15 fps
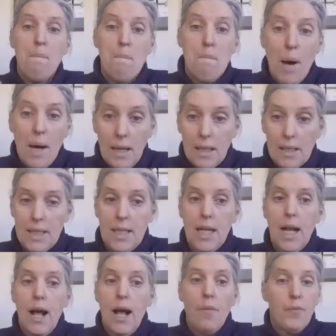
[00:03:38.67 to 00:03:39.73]
But
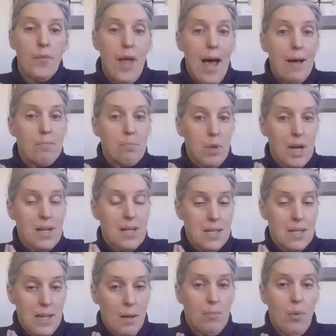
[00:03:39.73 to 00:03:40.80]
that brings
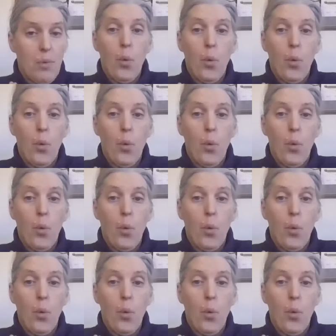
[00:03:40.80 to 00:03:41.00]
up